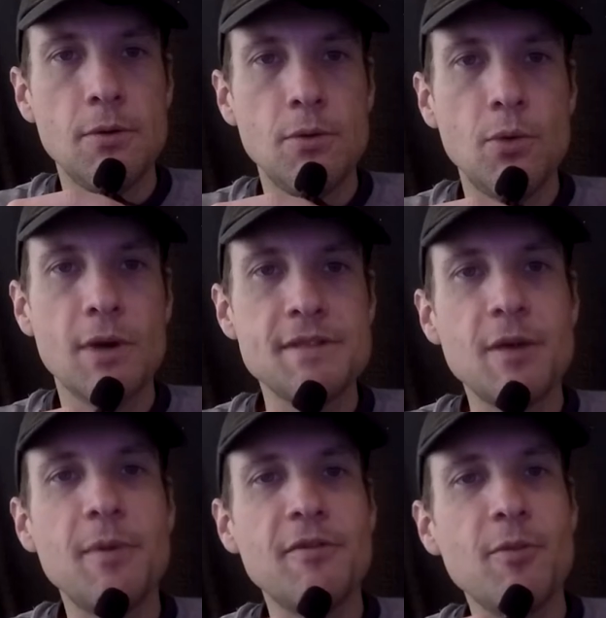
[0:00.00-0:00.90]
What's
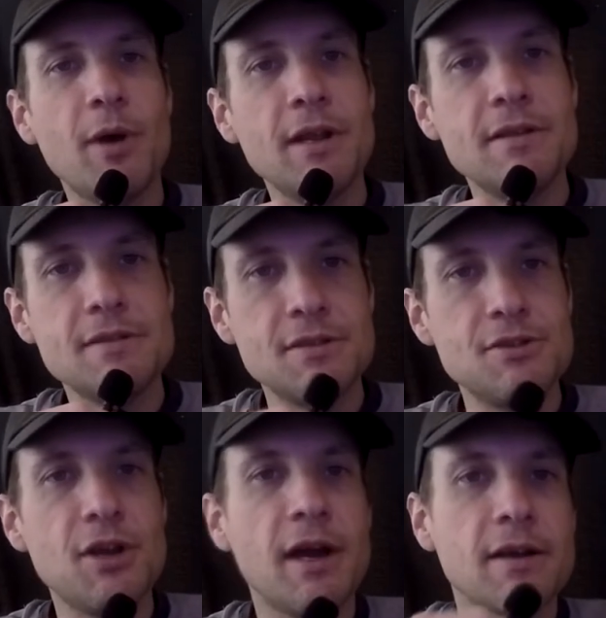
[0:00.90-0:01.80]
up, everybody? This is
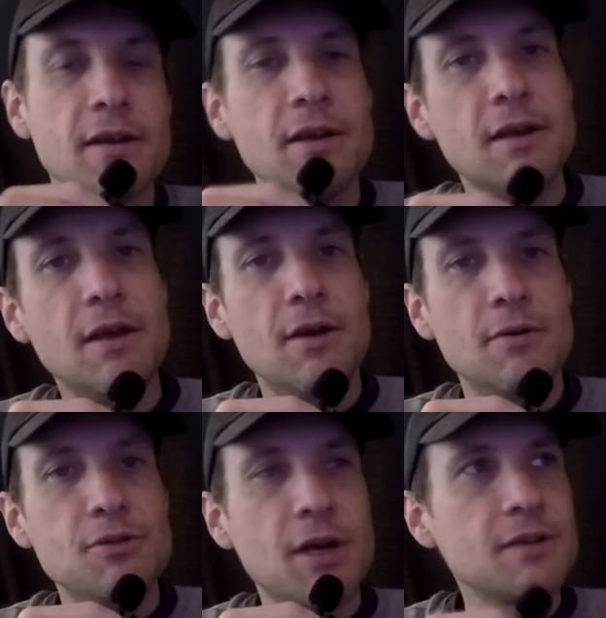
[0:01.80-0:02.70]
Jack.
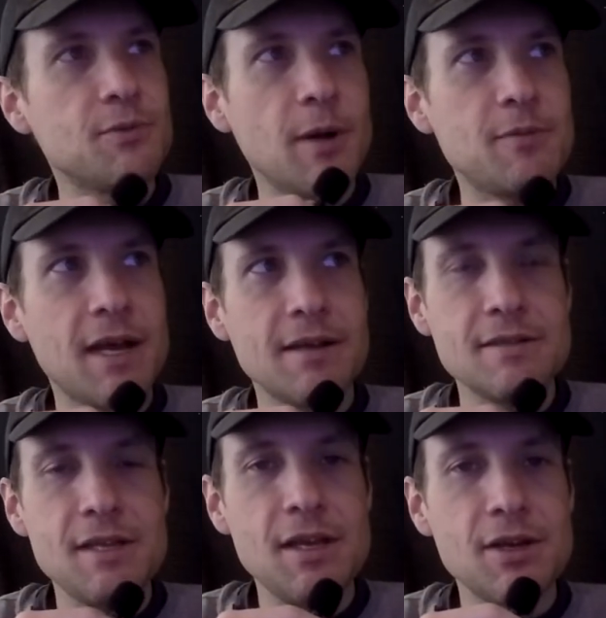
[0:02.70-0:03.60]
Jack's
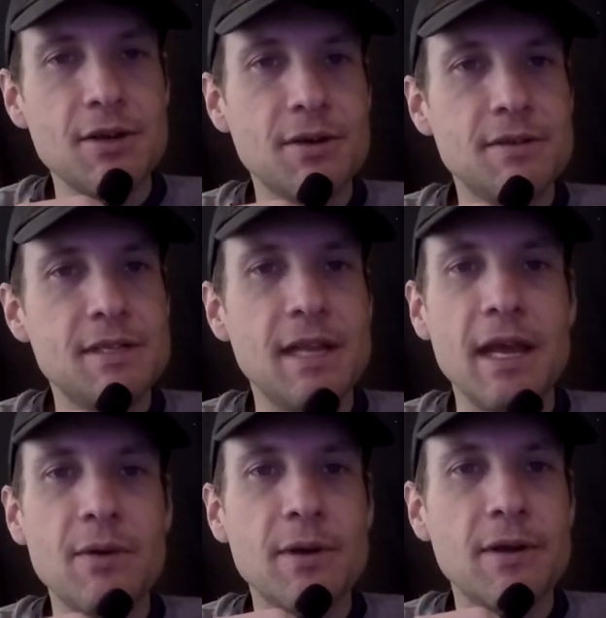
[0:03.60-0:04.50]
Reptiles here.
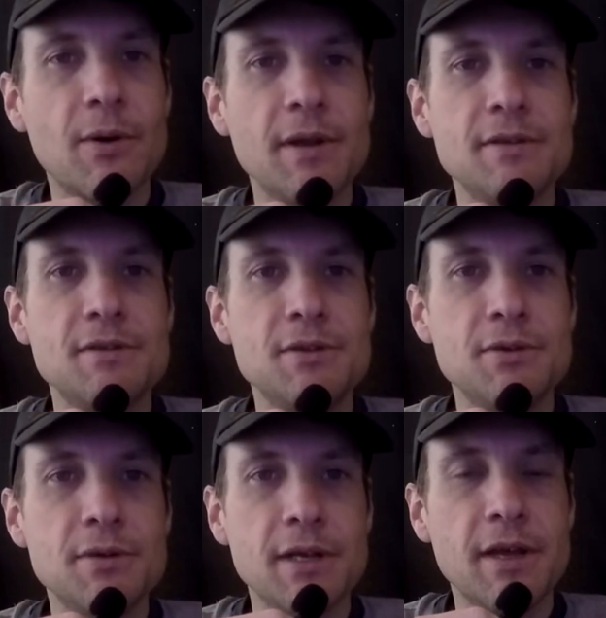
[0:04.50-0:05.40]
Today we're going to
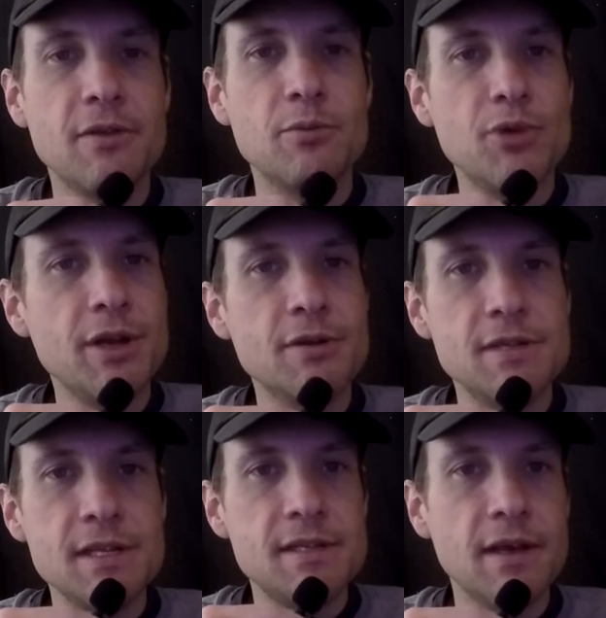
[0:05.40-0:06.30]
do another breeder
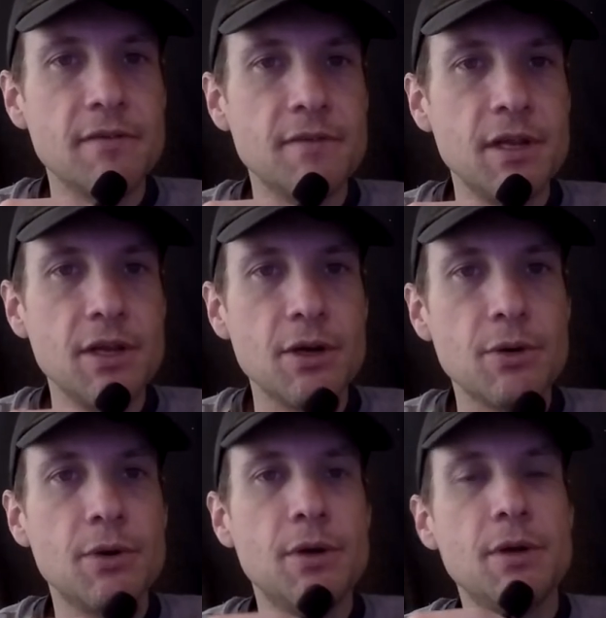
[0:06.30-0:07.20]
detail
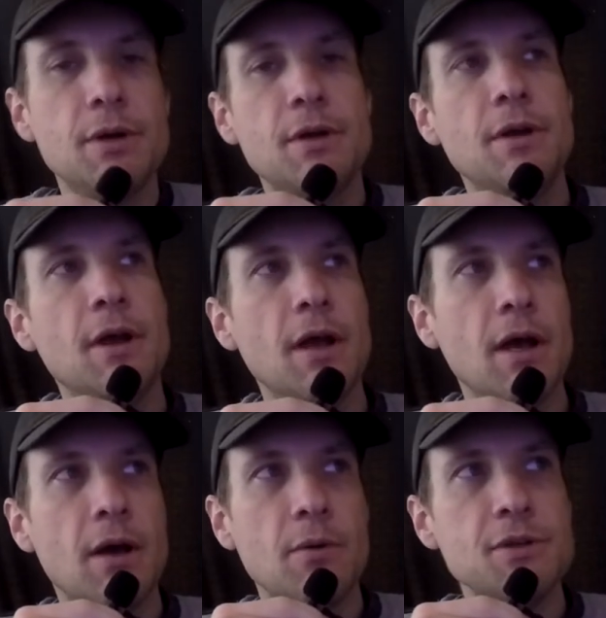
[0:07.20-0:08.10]
video.
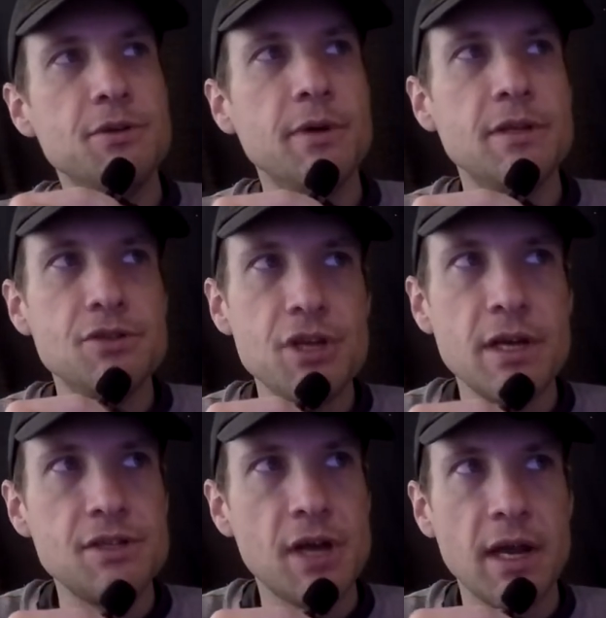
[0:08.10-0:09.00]
We're doing
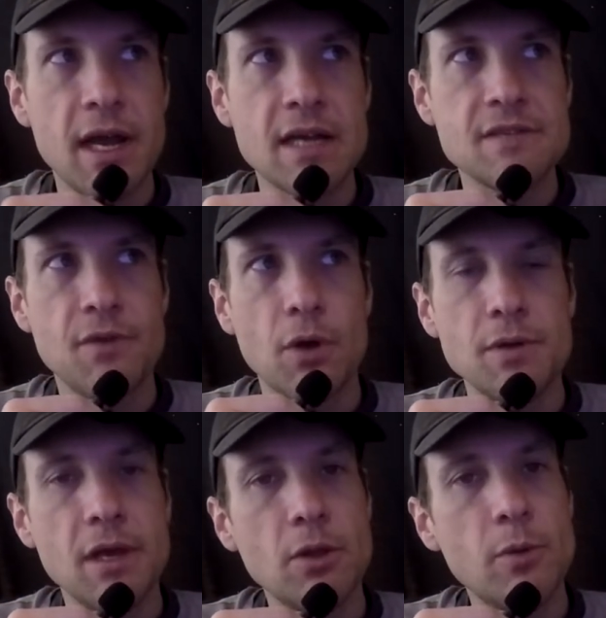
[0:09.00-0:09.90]
GHI Asphalt
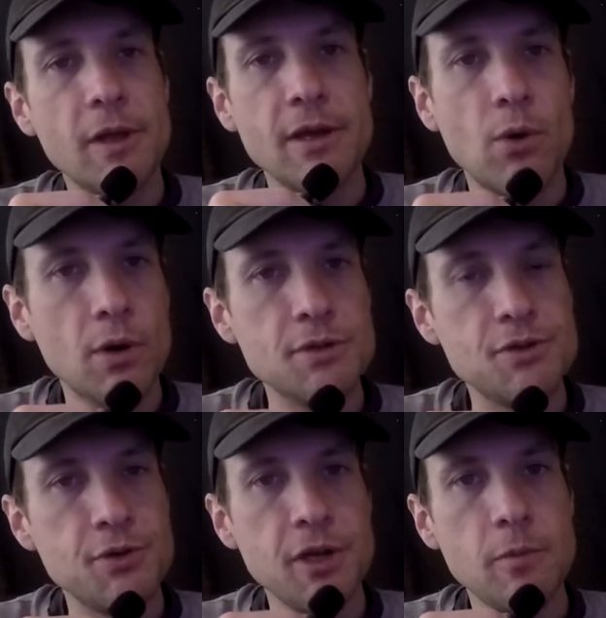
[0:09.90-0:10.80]
Yellow Belly Orange
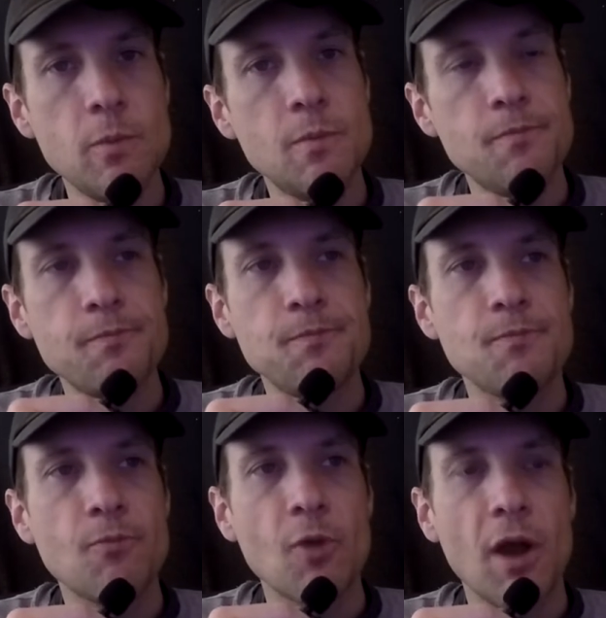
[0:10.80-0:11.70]
Dream.
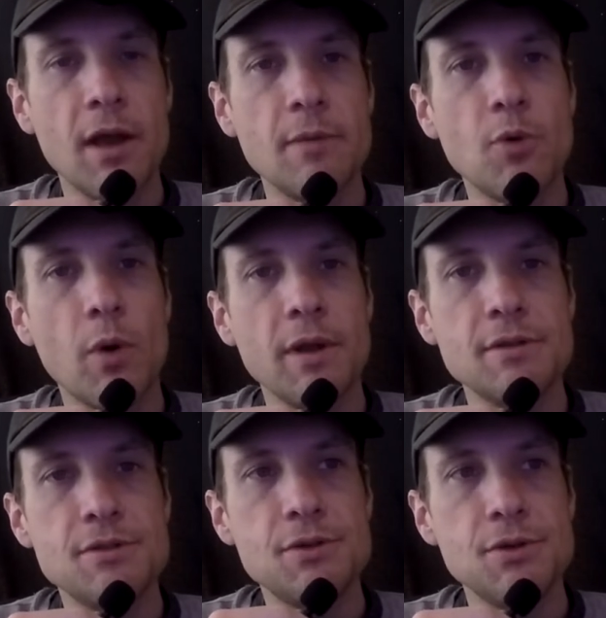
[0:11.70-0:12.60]
I am going
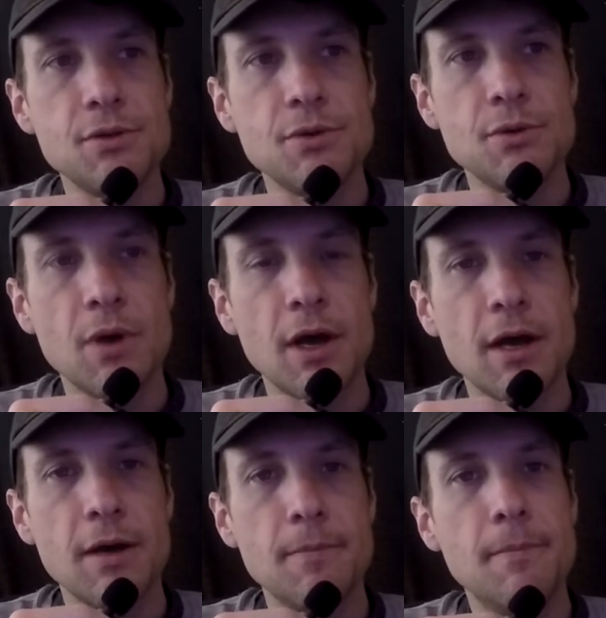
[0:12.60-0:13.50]

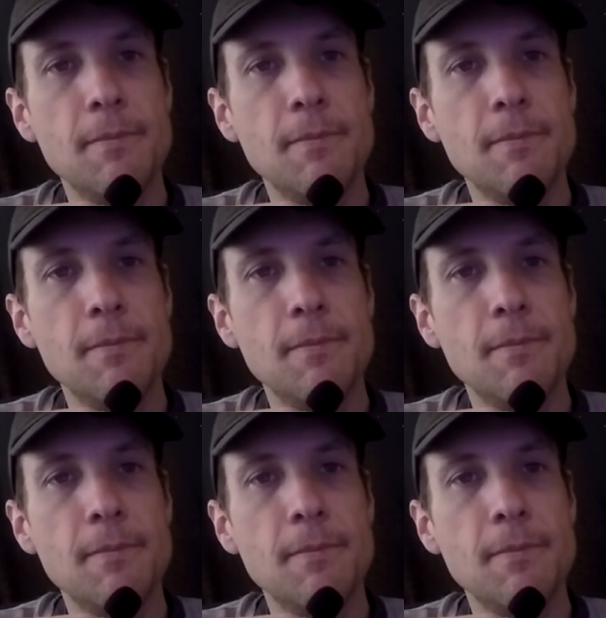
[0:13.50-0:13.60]
to